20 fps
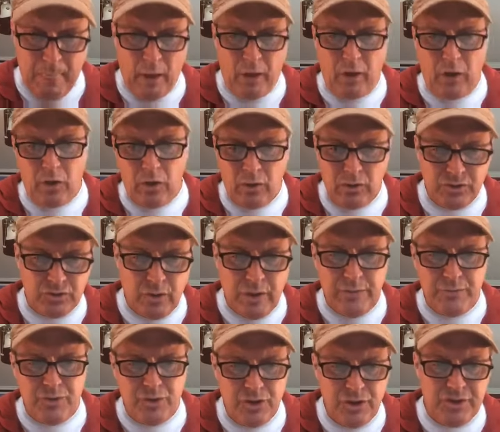all
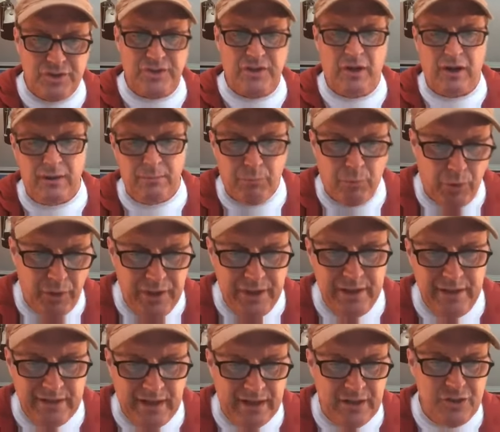scriptures God
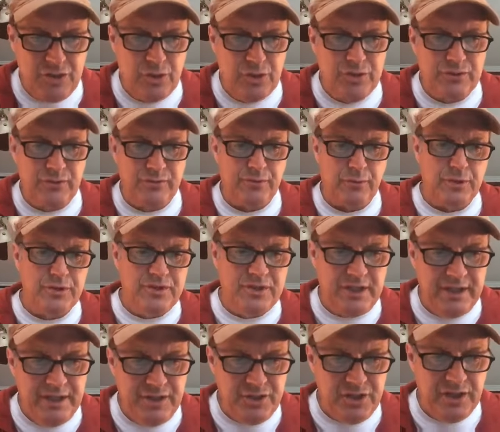breathed and is useful for
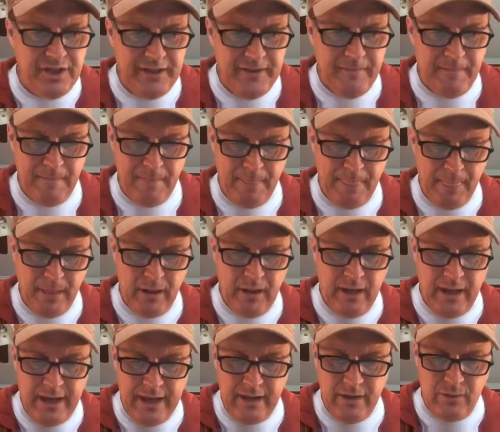teaching
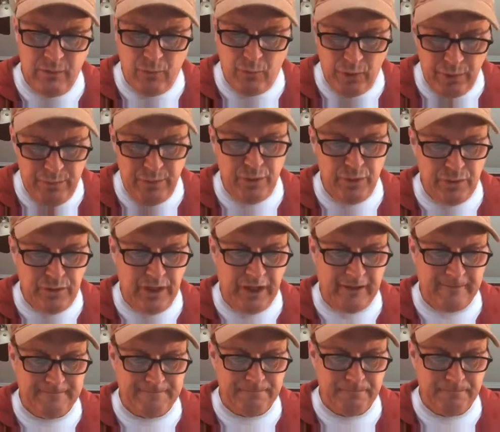and rebuking.